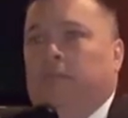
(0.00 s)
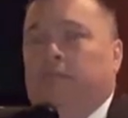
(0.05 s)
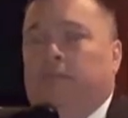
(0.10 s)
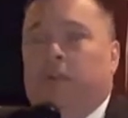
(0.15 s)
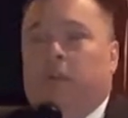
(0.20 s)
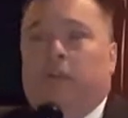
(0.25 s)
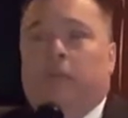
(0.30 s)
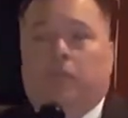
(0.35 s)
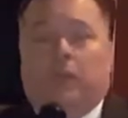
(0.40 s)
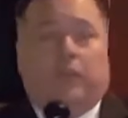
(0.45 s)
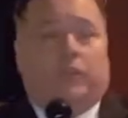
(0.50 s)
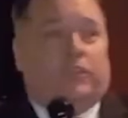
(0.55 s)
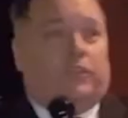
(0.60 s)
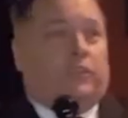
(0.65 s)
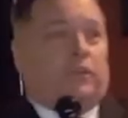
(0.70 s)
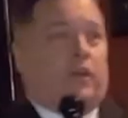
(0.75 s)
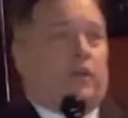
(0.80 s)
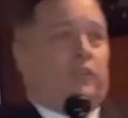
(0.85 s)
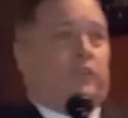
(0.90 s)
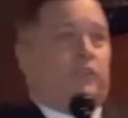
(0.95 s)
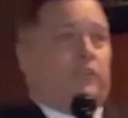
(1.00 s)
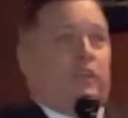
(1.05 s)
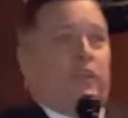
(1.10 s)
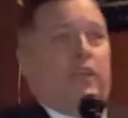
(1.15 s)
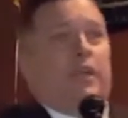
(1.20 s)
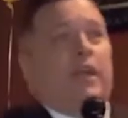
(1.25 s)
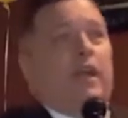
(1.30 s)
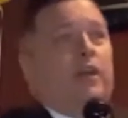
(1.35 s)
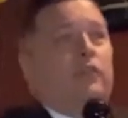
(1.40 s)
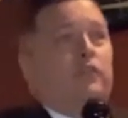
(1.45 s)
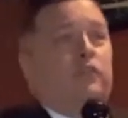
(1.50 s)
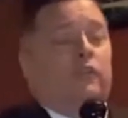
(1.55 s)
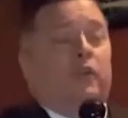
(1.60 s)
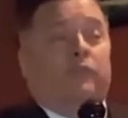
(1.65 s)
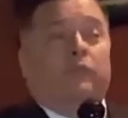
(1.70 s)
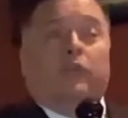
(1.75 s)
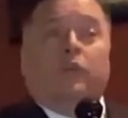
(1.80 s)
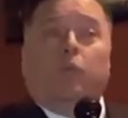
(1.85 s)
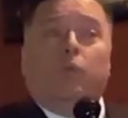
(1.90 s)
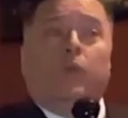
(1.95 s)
very much on the city council level.